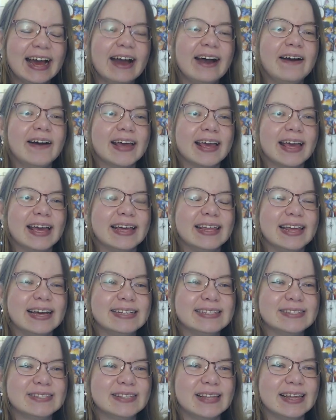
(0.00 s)
Okay,
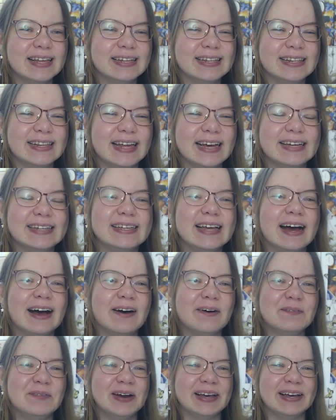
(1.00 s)
that's
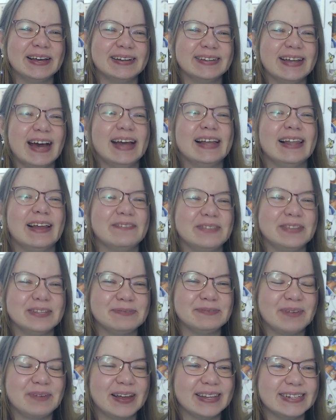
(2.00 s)
oh my god, I love
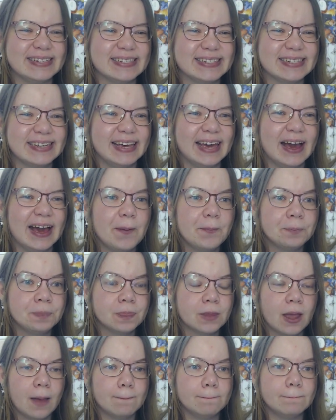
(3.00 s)
these panels here.
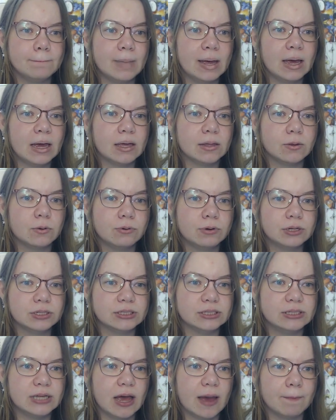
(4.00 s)
Man,
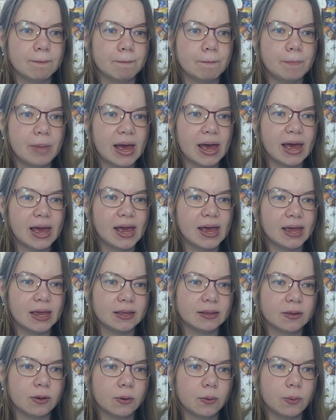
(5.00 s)
what damn
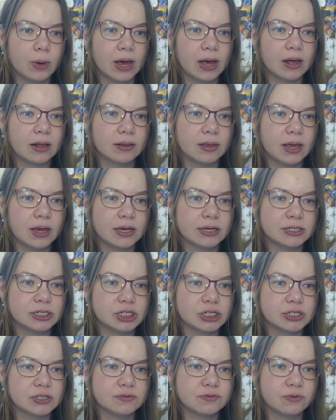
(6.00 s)
pain. Well, they're
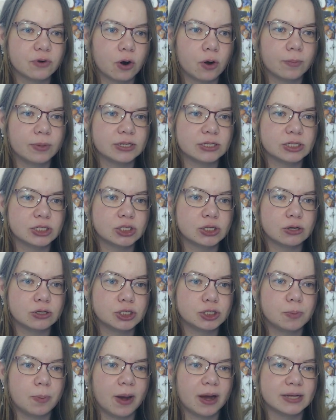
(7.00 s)
just forming a
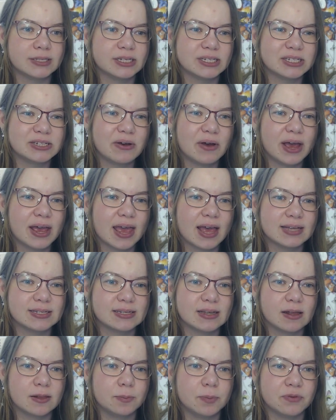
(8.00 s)
search party, so I guess
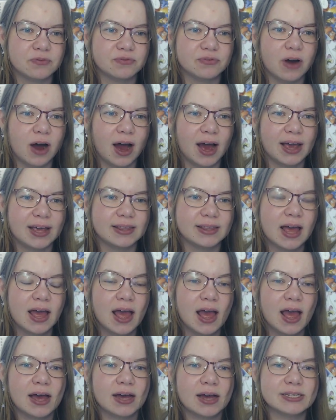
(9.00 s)
they'll be fine.
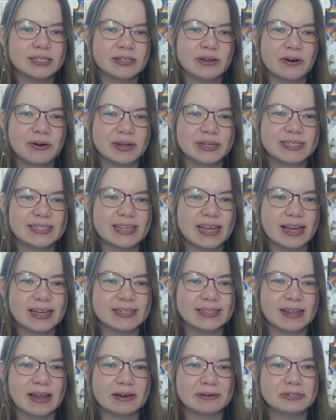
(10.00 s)
Zoro
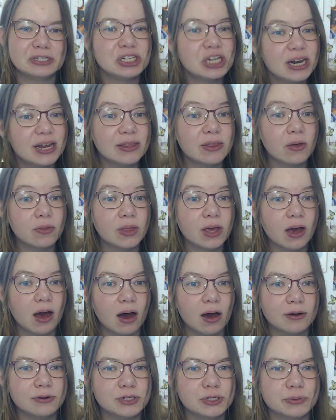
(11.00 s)
says, now chilling on the
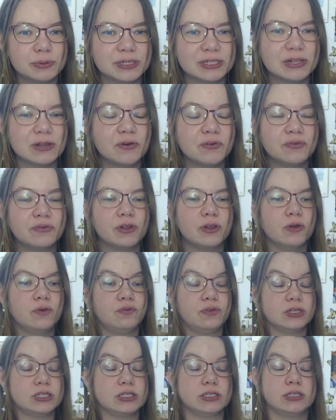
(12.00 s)
couch with Luffy.
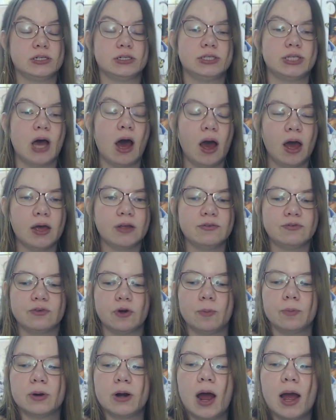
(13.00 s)
Luffy is still tired
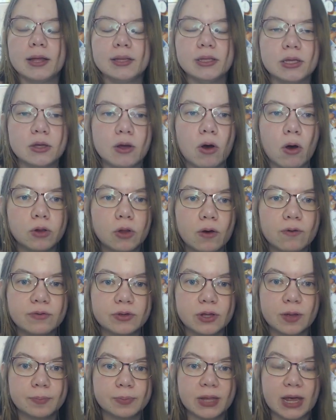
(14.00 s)
from running all over
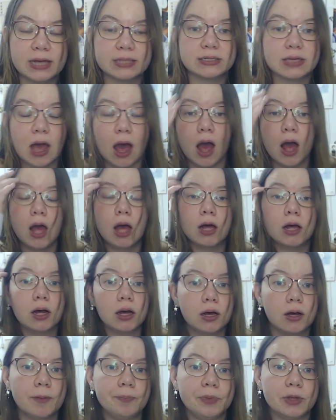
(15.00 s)
the place. Yeah,
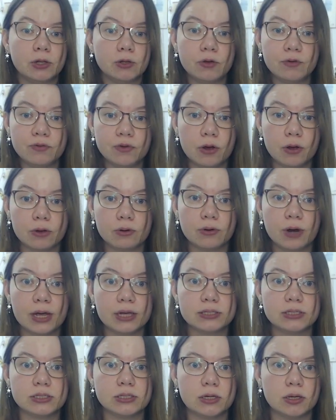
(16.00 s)

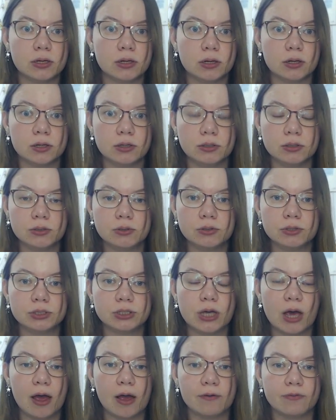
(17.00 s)
Luffy already
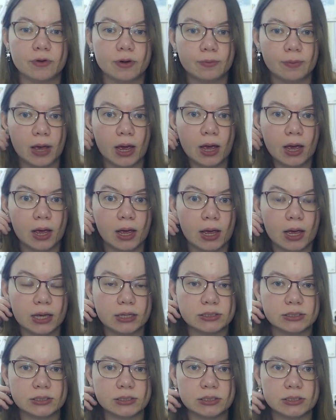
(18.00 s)
looked everywhere,
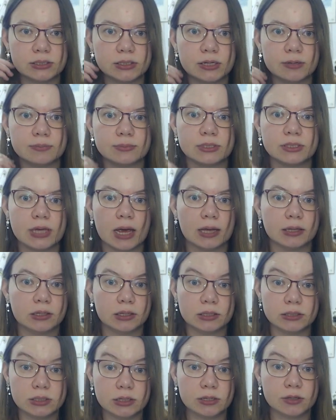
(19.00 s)
as it seems, and
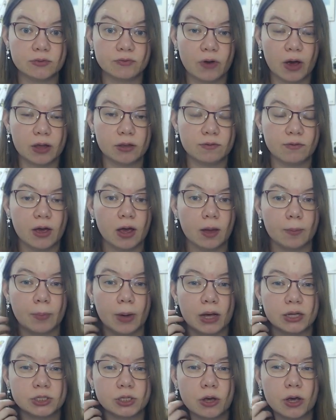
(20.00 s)
he didn't find
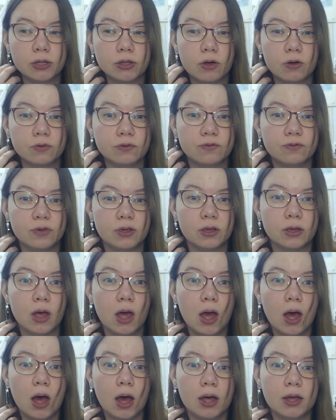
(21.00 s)
Vegapunk, so I don't think
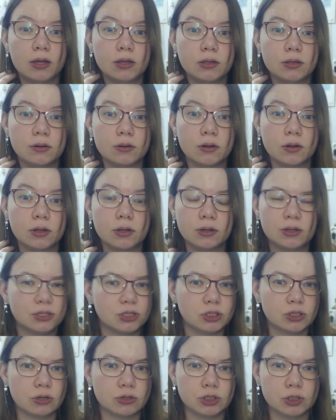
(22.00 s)
the
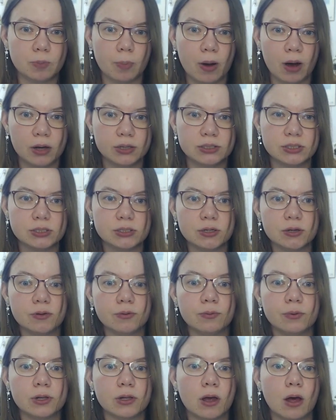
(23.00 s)
search party
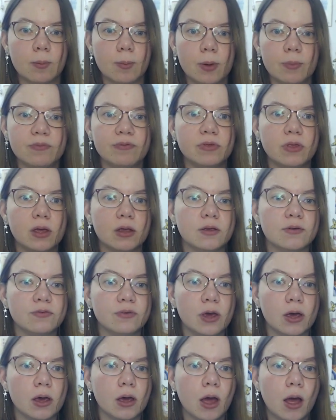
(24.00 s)
will come up with
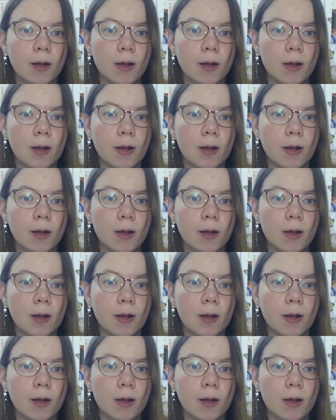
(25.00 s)
anything.